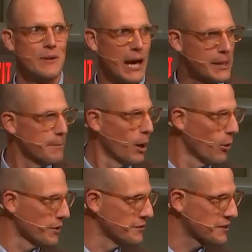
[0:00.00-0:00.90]
I had a
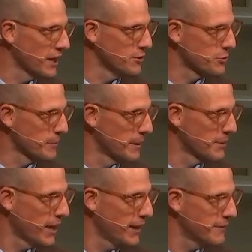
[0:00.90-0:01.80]
boat on the stage. You
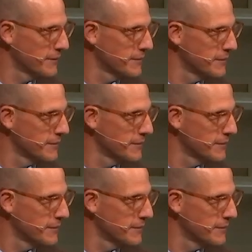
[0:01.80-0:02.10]
remember that?